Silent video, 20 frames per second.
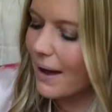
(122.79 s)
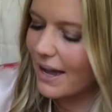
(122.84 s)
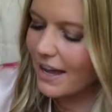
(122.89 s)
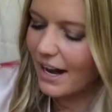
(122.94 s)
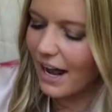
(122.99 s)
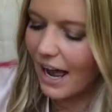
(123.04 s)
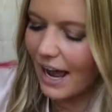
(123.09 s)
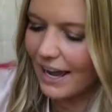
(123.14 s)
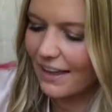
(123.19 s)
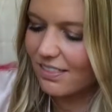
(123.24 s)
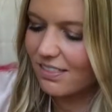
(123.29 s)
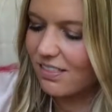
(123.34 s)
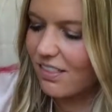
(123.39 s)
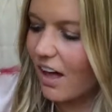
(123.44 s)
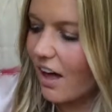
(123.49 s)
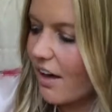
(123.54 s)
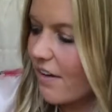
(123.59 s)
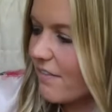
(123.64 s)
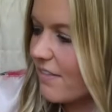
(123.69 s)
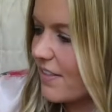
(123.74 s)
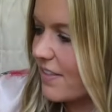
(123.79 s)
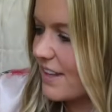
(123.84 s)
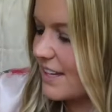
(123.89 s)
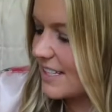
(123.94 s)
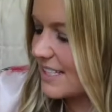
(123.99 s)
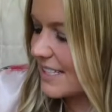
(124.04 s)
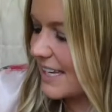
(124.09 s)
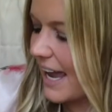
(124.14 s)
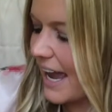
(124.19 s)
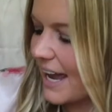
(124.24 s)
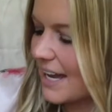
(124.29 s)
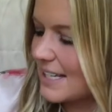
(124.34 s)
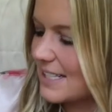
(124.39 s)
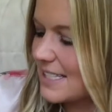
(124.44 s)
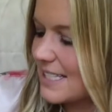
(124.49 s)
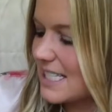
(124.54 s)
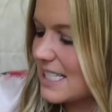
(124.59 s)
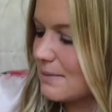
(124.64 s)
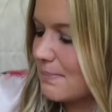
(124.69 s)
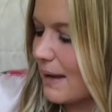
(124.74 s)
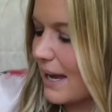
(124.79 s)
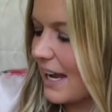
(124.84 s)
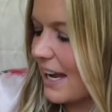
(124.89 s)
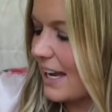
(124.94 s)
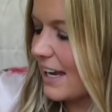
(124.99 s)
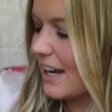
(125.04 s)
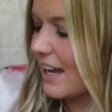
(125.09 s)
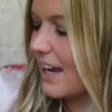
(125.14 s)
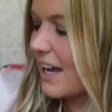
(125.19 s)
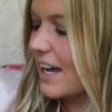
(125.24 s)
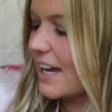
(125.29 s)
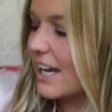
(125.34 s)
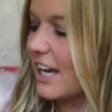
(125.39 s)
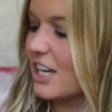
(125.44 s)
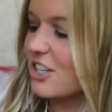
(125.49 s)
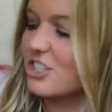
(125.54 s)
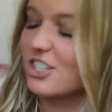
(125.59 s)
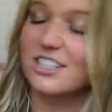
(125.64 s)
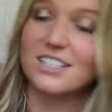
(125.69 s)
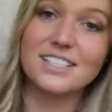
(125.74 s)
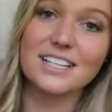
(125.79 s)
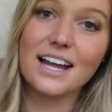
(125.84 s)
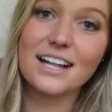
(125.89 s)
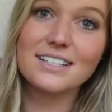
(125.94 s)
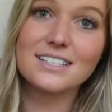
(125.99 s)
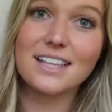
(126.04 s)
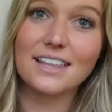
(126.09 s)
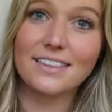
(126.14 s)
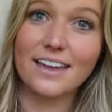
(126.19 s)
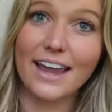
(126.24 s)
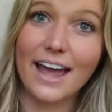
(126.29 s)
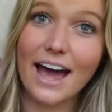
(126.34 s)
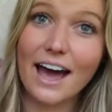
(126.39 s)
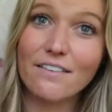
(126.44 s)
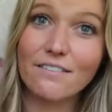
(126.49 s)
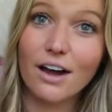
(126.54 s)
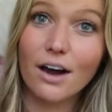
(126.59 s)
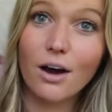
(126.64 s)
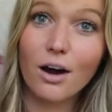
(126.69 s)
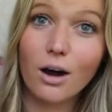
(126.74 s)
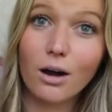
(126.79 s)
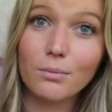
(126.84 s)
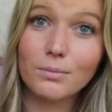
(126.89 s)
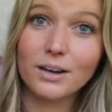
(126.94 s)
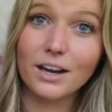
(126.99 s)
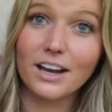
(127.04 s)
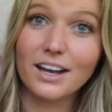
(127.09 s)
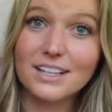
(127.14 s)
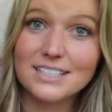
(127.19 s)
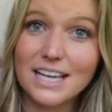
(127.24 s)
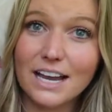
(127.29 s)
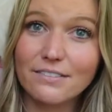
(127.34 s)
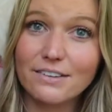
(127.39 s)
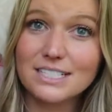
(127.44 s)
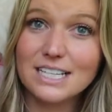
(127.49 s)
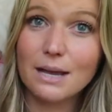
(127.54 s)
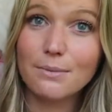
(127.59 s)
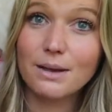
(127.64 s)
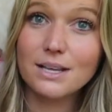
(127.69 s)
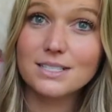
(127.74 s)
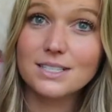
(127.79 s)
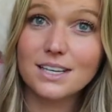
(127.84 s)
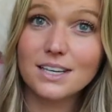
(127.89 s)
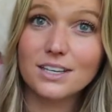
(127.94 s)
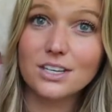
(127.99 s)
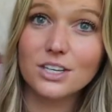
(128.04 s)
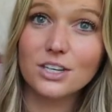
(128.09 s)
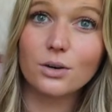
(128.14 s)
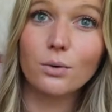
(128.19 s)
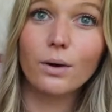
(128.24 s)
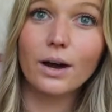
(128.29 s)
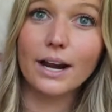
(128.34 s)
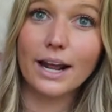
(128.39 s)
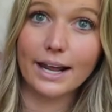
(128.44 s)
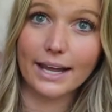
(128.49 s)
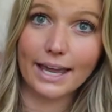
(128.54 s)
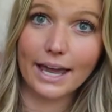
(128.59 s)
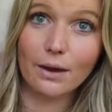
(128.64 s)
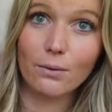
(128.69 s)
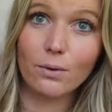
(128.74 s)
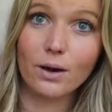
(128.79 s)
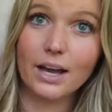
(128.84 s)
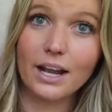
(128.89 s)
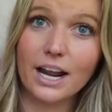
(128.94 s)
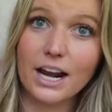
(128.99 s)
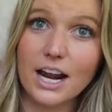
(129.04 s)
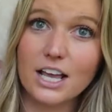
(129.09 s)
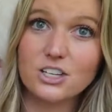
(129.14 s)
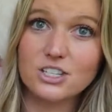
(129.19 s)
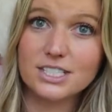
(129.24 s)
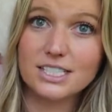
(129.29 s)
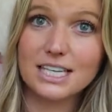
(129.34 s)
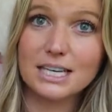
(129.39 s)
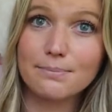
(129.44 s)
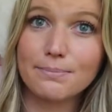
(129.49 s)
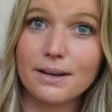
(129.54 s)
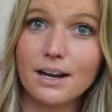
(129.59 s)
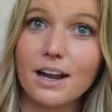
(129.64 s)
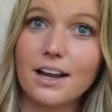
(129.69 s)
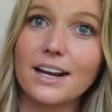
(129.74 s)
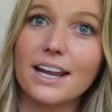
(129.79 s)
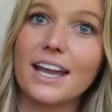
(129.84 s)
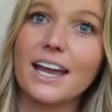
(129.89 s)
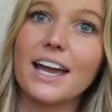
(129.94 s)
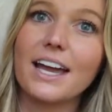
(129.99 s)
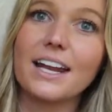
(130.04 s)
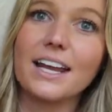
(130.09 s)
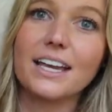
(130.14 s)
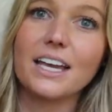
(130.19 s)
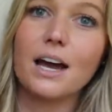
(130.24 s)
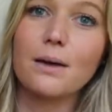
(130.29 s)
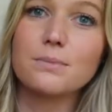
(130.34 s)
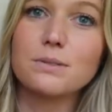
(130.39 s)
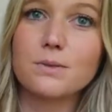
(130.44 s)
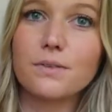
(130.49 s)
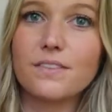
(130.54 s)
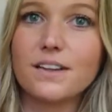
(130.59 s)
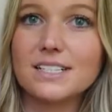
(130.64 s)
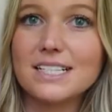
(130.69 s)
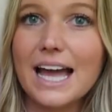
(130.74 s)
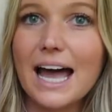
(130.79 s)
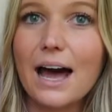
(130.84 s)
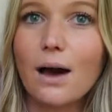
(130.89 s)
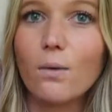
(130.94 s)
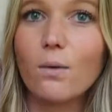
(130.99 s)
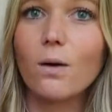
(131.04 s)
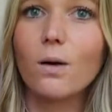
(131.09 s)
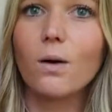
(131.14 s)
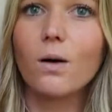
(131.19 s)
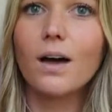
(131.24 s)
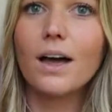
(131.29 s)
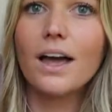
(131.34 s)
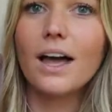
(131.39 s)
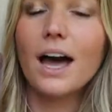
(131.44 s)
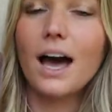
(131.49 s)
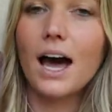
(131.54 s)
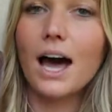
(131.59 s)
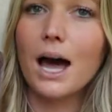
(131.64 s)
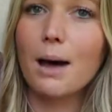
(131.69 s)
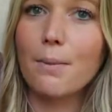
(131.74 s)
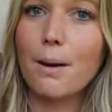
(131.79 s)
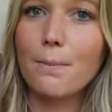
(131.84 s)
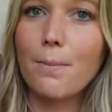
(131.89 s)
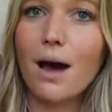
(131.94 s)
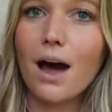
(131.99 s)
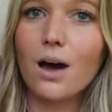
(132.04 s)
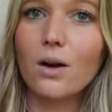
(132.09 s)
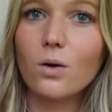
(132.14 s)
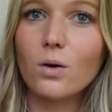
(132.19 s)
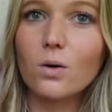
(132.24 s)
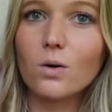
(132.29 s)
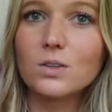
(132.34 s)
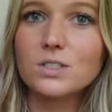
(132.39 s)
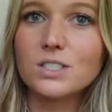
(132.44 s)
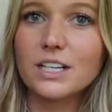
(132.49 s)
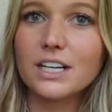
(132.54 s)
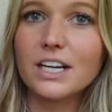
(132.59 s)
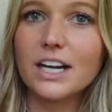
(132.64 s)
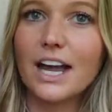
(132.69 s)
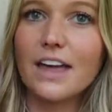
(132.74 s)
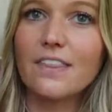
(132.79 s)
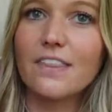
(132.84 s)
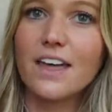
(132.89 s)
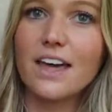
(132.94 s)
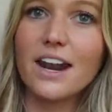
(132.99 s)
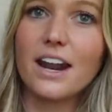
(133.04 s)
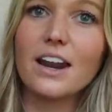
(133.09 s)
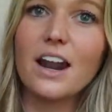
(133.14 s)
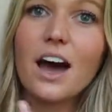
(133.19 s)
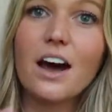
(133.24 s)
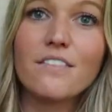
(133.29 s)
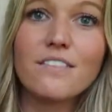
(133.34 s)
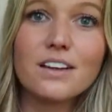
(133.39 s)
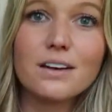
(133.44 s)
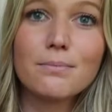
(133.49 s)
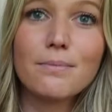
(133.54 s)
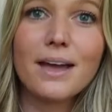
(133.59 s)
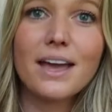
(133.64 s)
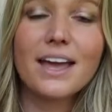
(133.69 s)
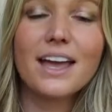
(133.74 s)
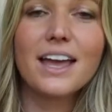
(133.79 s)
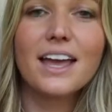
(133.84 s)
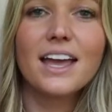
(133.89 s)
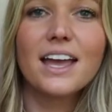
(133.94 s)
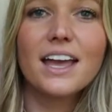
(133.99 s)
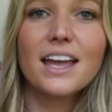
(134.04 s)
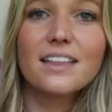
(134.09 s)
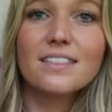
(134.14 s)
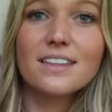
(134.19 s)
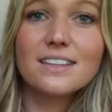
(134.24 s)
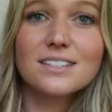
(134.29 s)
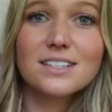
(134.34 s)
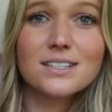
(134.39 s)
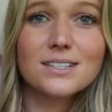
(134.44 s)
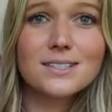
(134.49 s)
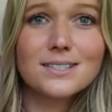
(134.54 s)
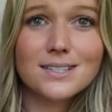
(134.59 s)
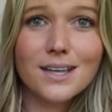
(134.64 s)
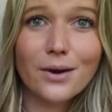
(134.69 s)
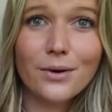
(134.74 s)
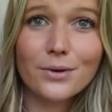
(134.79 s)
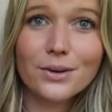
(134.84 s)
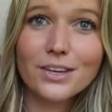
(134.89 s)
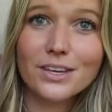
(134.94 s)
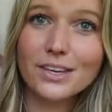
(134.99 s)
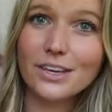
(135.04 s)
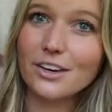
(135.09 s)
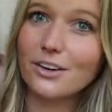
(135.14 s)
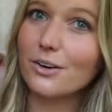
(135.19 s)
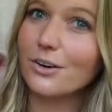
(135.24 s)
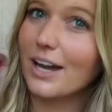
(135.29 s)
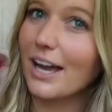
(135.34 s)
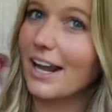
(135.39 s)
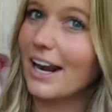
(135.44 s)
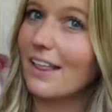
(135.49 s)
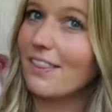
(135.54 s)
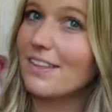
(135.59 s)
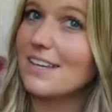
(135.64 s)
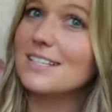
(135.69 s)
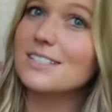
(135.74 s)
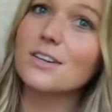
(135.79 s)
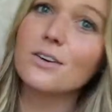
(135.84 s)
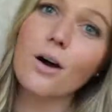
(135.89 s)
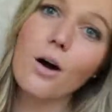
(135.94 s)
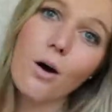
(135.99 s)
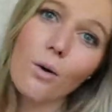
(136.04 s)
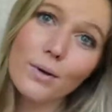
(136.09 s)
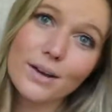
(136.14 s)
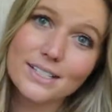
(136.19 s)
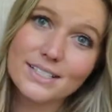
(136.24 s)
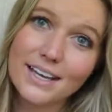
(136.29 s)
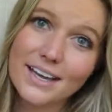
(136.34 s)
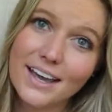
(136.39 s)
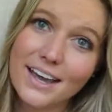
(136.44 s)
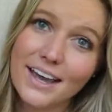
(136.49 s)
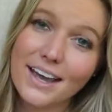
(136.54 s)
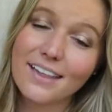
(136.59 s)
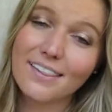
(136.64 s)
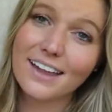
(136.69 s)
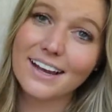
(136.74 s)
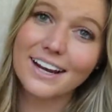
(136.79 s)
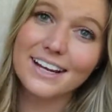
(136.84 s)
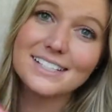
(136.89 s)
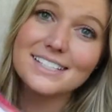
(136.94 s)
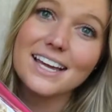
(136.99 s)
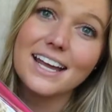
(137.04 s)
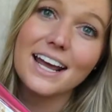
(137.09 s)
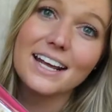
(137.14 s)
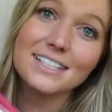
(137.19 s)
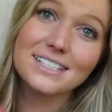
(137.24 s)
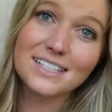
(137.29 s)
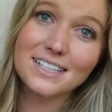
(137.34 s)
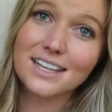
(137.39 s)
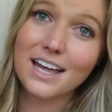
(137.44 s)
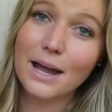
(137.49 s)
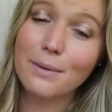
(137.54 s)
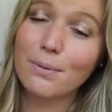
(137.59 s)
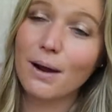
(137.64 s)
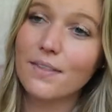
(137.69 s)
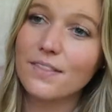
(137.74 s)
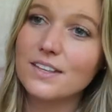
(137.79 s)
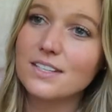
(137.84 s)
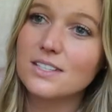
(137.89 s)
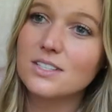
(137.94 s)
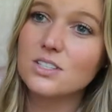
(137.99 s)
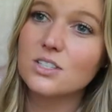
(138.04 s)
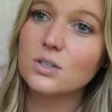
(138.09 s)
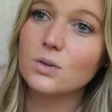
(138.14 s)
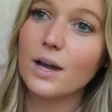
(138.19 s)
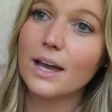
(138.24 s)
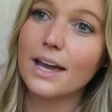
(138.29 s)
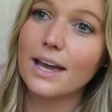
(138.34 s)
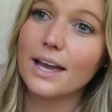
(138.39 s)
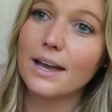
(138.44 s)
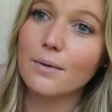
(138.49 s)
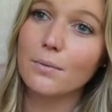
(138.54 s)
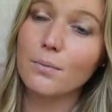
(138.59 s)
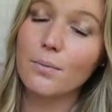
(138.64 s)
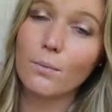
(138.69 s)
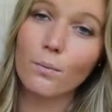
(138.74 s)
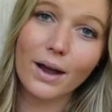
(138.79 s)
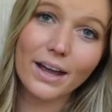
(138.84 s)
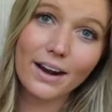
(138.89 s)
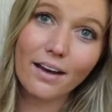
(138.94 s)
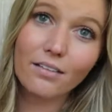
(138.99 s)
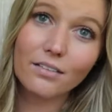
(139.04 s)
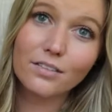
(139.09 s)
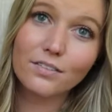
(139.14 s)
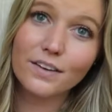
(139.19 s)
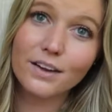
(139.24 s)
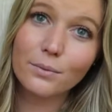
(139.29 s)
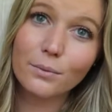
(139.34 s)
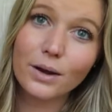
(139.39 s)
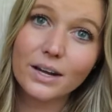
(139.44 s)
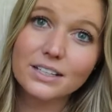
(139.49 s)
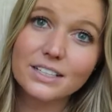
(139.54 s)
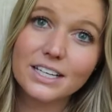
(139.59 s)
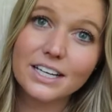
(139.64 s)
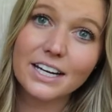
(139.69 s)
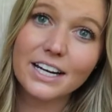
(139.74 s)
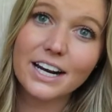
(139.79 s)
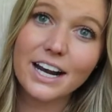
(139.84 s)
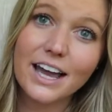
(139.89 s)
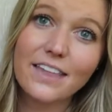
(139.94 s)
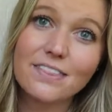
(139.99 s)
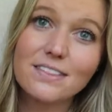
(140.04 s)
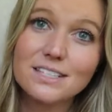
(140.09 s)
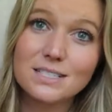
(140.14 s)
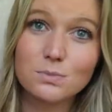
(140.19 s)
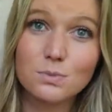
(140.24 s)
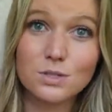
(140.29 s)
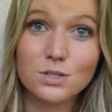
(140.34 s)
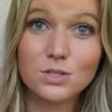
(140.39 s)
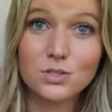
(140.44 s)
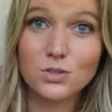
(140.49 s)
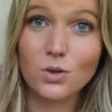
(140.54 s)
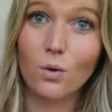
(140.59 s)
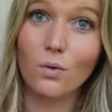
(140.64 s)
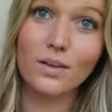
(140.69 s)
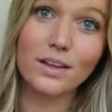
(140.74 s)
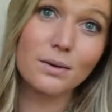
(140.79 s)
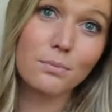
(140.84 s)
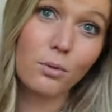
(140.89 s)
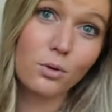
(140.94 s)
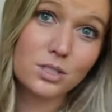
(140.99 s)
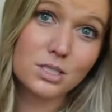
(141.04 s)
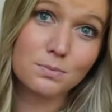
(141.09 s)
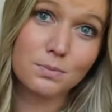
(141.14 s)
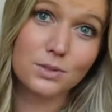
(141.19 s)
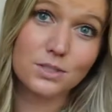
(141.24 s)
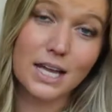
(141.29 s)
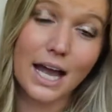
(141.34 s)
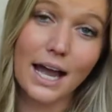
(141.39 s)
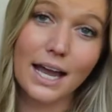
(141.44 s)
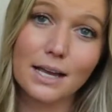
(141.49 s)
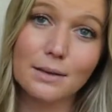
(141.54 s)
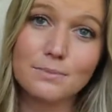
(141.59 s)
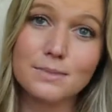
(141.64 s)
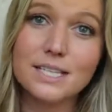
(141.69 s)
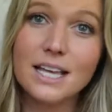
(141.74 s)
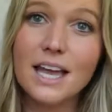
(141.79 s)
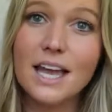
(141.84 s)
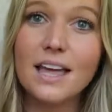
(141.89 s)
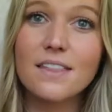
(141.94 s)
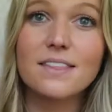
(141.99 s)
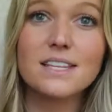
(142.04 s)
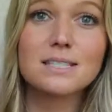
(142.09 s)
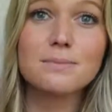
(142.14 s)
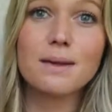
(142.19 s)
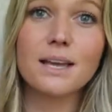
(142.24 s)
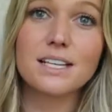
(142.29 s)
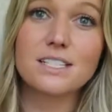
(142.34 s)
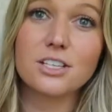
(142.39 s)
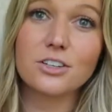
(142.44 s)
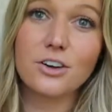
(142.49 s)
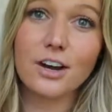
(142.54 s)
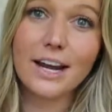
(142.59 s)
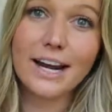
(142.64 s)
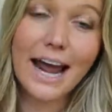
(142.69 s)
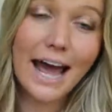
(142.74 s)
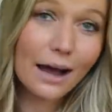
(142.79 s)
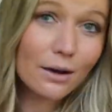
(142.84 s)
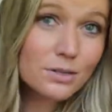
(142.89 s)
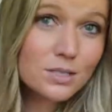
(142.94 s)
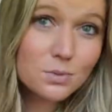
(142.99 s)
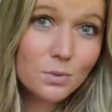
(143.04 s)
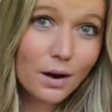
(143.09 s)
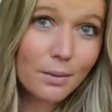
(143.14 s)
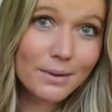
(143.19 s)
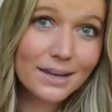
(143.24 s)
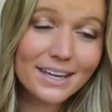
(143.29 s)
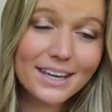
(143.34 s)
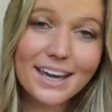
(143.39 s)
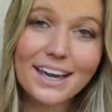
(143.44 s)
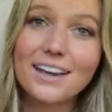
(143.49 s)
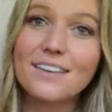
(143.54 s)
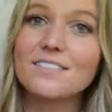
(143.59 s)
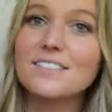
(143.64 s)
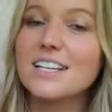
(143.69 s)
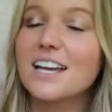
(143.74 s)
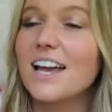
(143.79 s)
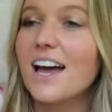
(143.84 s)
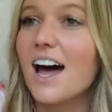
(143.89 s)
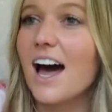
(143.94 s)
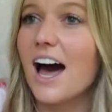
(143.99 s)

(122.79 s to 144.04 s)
But I love these Kate Spade kitchen sets that they have at Home Goods. Every time I see a cute one, I get one, and I just keep it on hand. It comes with a towel, um, a pot holder, and then an oven mitt. This is so cute, and these are always a hit. Like I said, I did I brought this to a white elephant one year, and this was stolen multiple times. This makes a great housewarming gift.